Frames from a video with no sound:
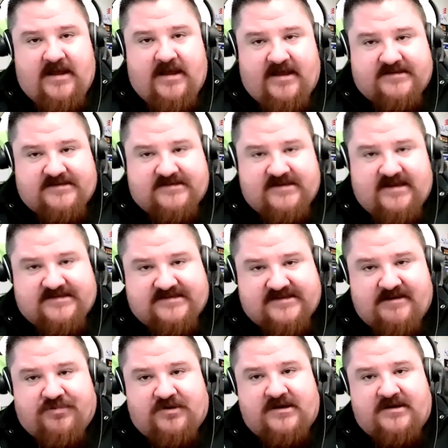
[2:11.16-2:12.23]
It's
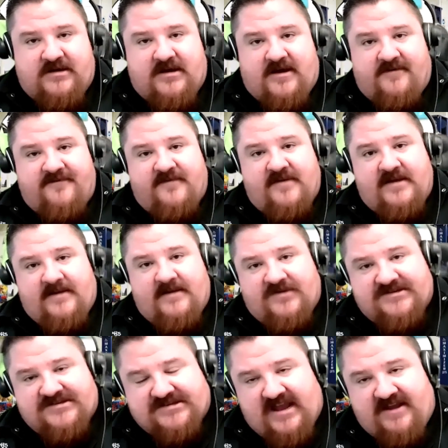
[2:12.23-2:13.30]
simple enough,
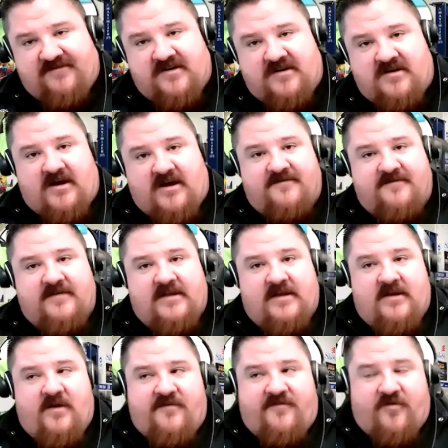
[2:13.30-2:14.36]
safe enough
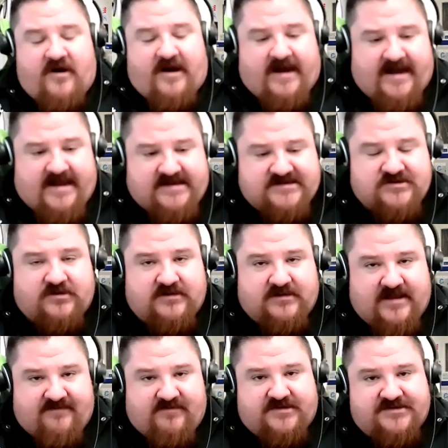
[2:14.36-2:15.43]
for a high school
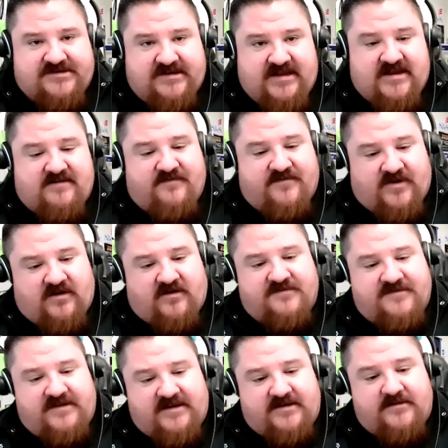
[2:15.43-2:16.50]
level to get involved
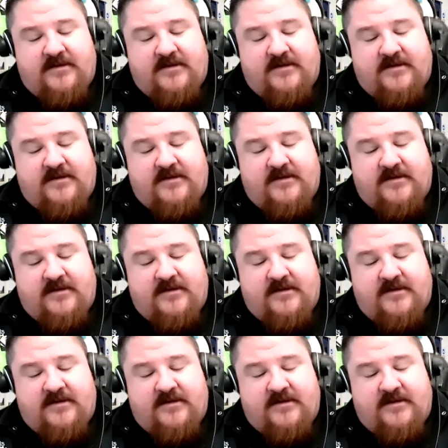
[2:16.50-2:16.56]
in.